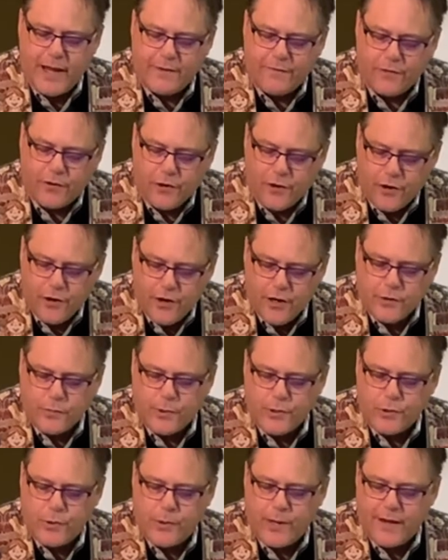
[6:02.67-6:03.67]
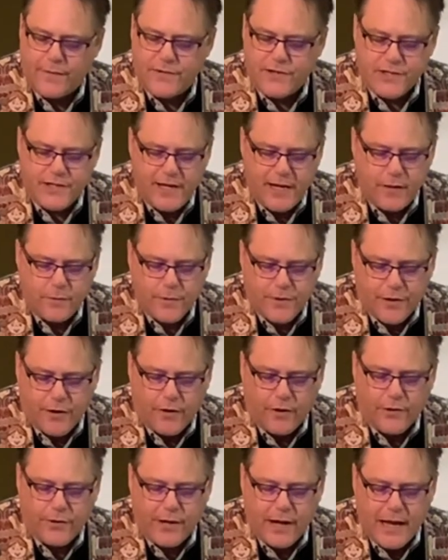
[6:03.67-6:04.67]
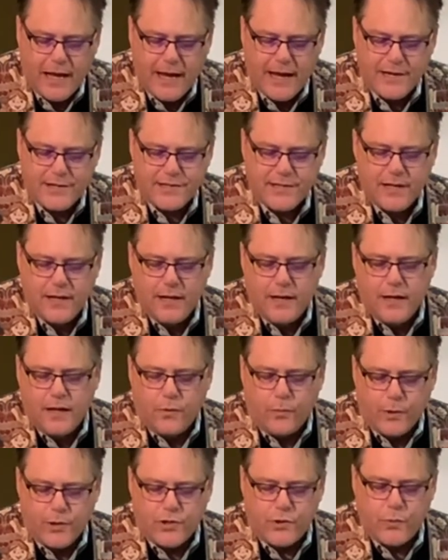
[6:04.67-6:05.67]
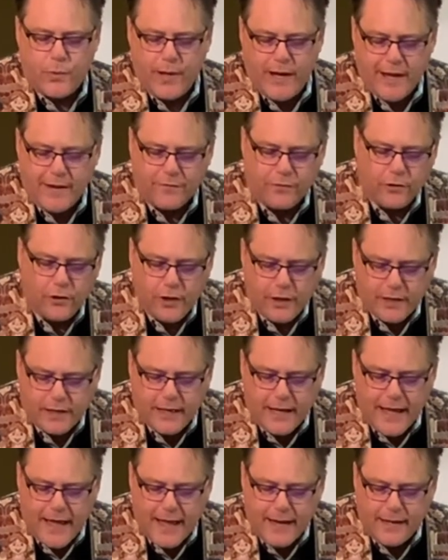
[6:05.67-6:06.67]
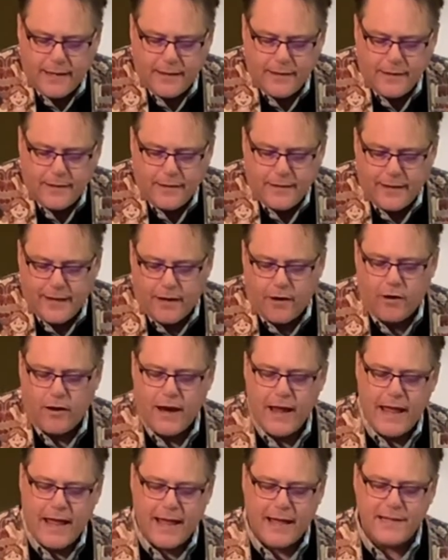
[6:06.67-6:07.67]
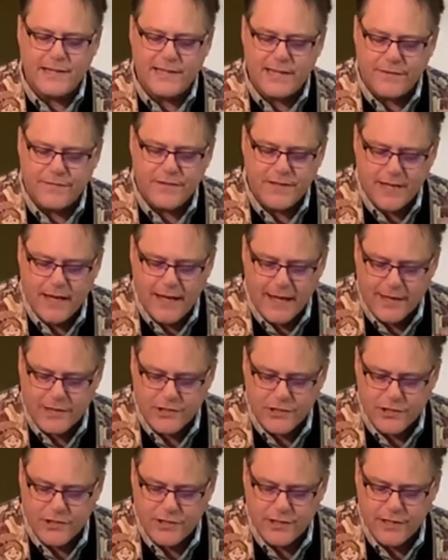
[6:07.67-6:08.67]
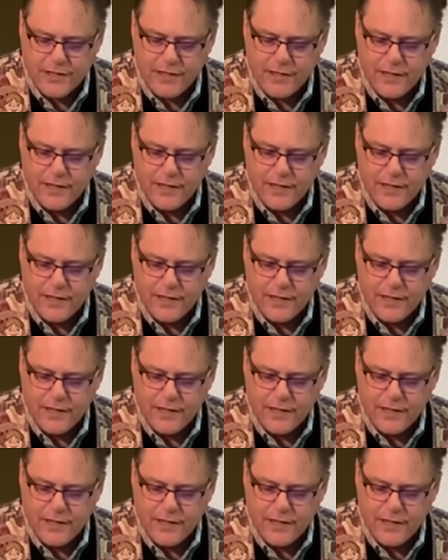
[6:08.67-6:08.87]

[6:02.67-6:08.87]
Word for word: have heard, which we have seen with our own eyes, which we have looked at, and our hands have touched,